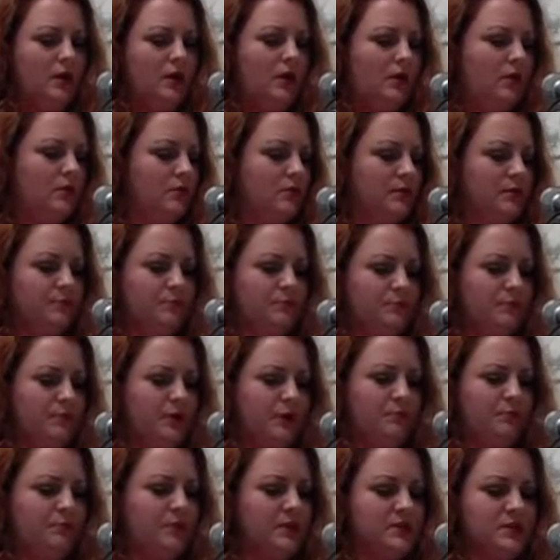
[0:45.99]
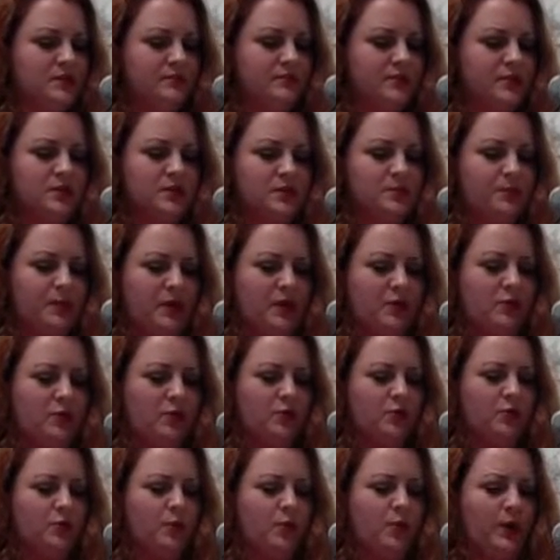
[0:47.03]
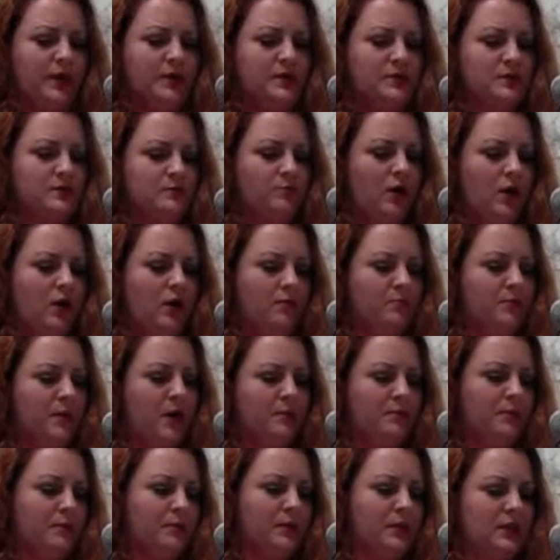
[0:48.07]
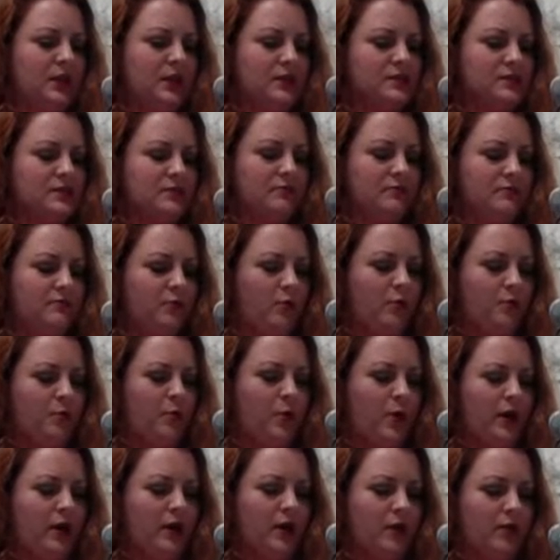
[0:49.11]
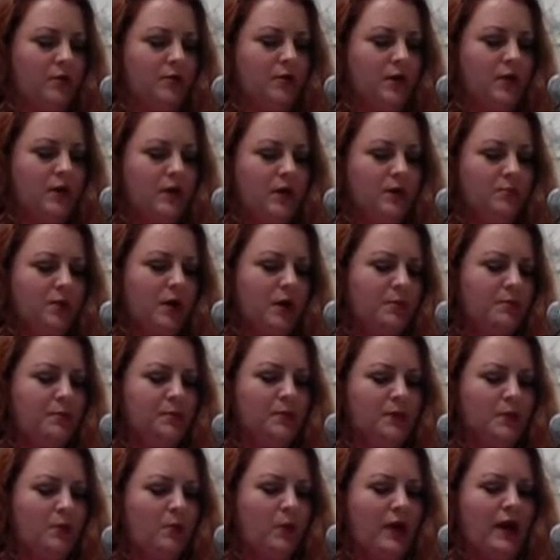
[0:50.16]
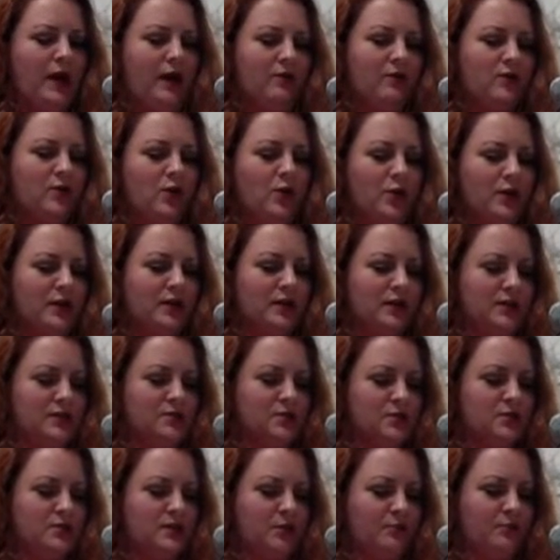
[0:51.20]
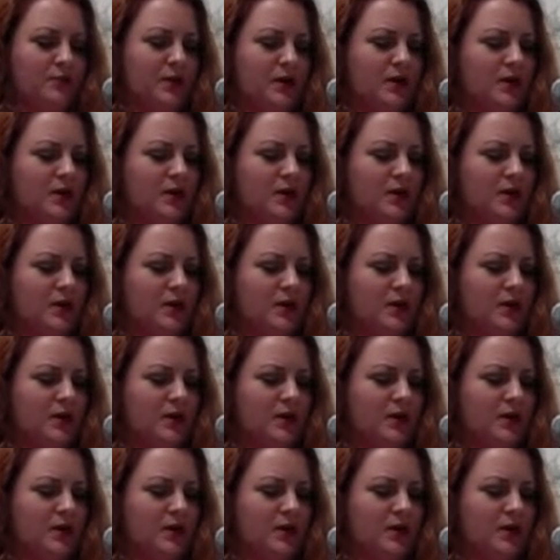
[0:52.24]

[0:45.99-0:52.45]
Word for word: Oh, it must have just been an earthquake, small, probably less than 4.0, probably way out in Hercules or something.